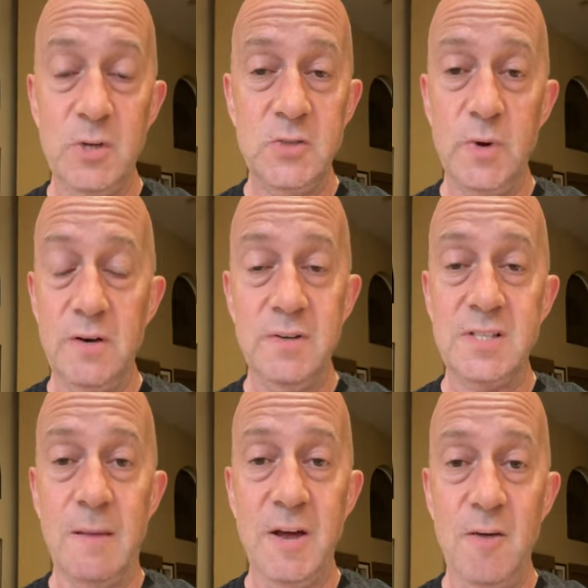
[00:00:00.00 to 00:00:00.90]
with Twitter is
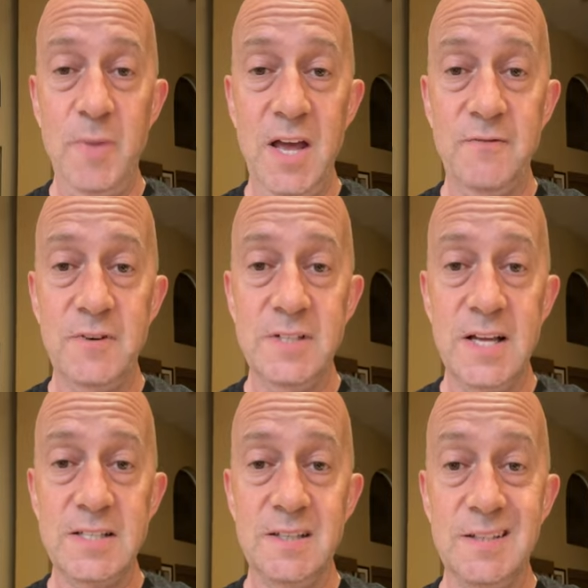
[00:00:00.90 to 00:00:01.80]
somehow bad for
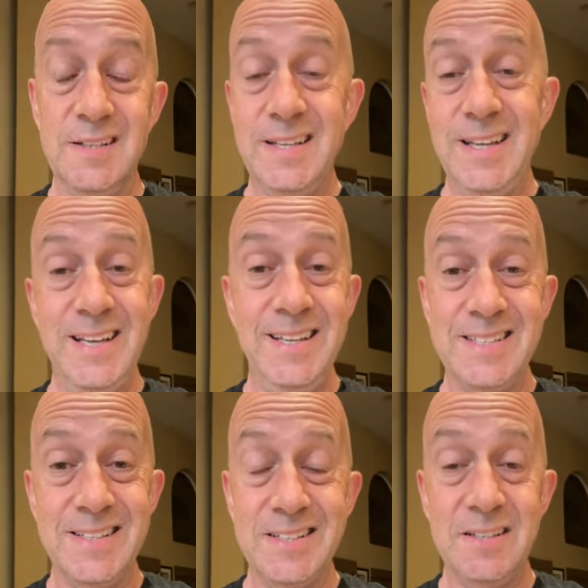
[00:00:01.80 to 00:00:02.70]
Tesla. It
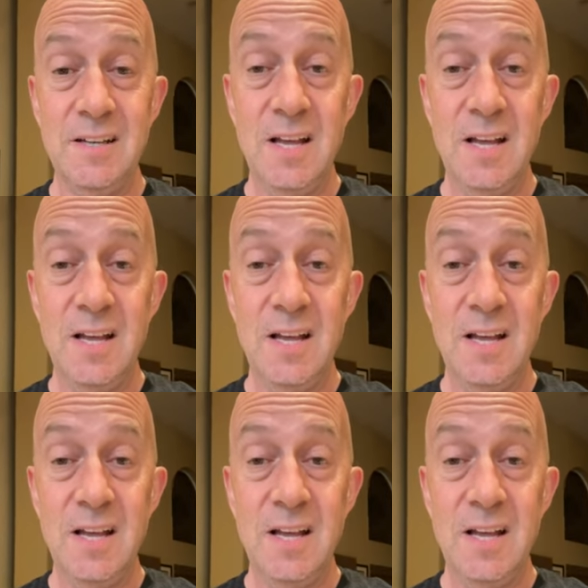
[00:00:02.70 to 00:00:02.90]
isn't.